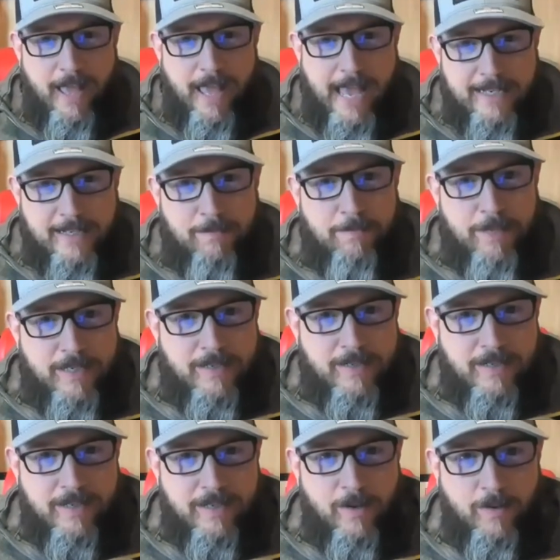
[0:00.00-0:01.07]
as a
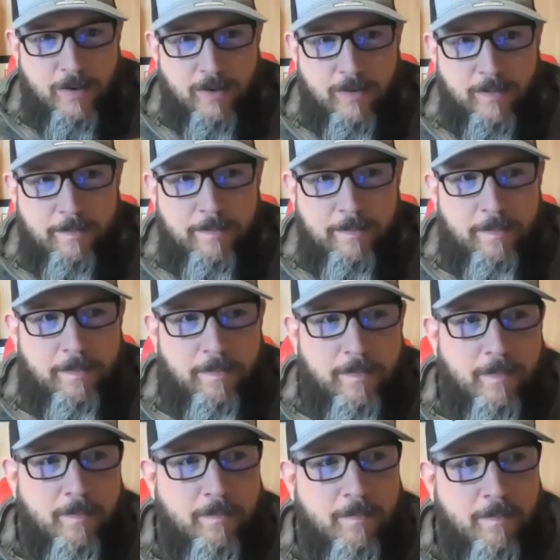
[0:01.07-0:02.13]
business owner,
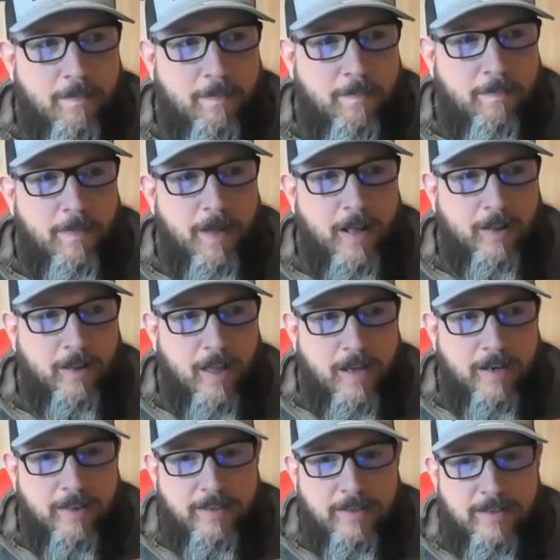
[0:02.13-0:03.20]
a
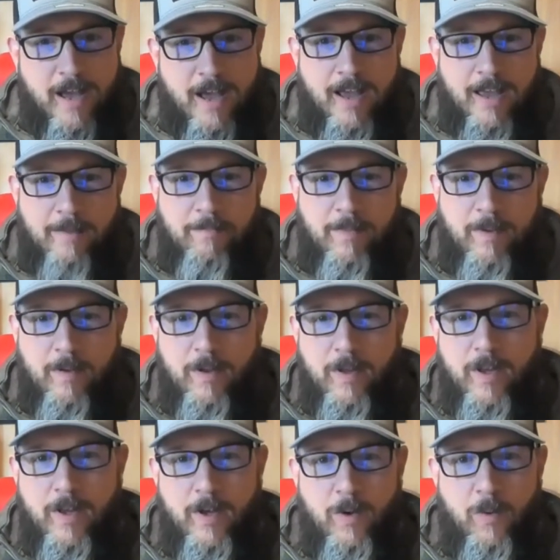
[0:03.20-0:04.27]
lot of the time
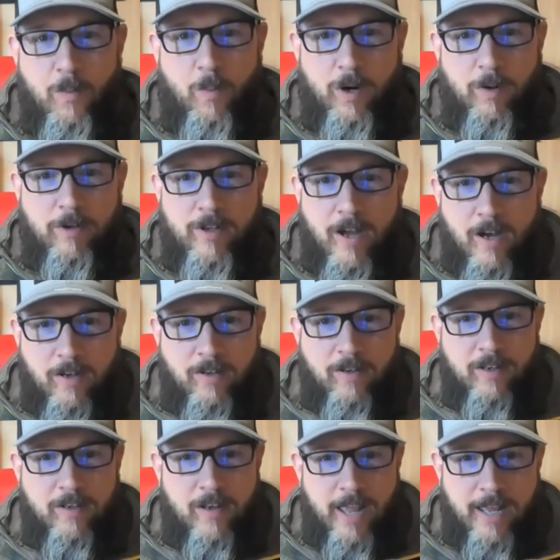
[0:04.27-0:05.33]
we're tugged
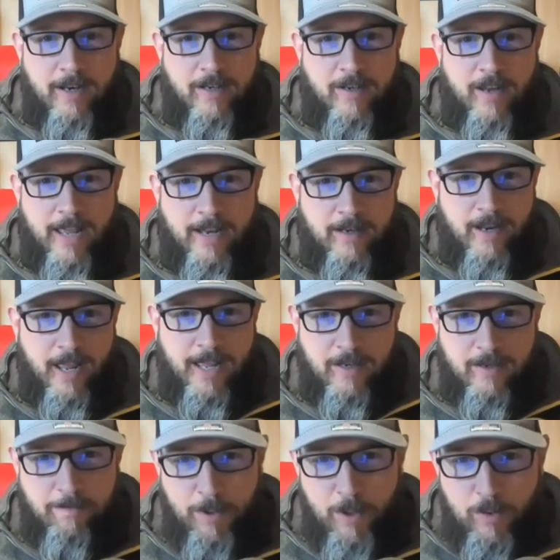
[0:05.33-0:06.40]

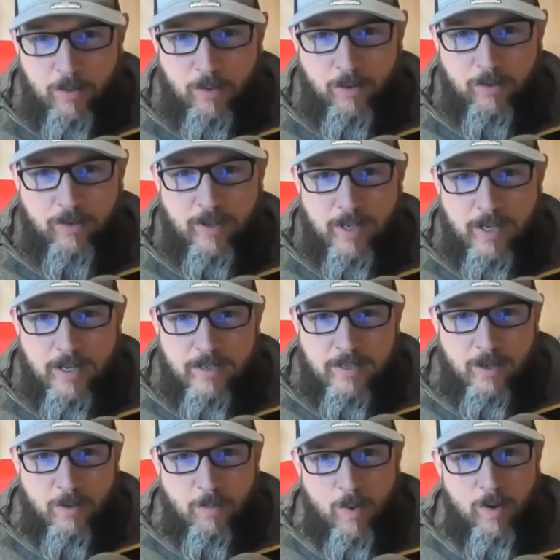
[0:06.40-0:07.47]
and pulled
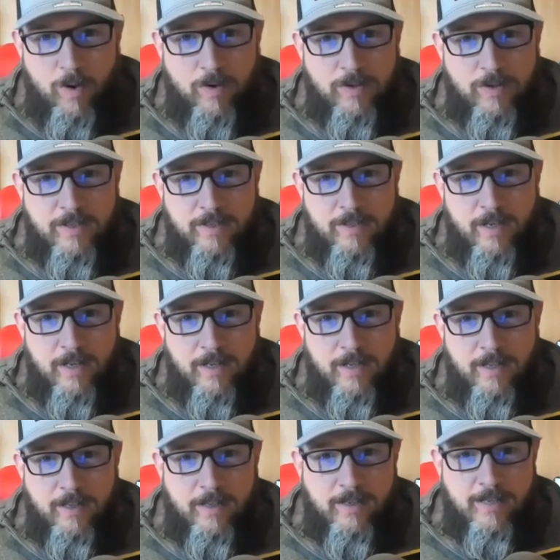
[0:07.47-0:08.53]
towards
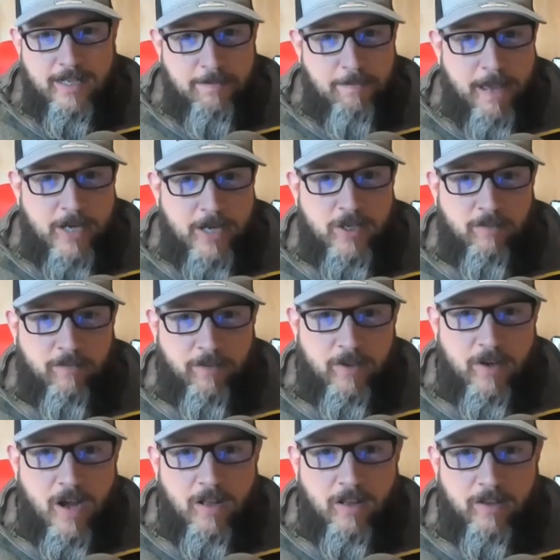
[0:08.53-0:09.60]
the dispatching for
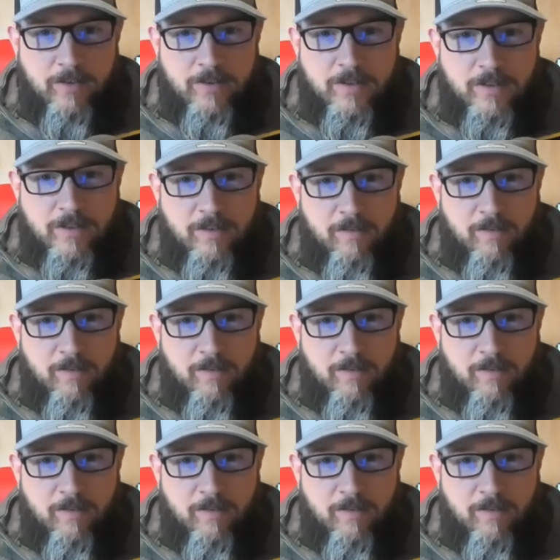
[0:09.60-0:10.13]
dollars.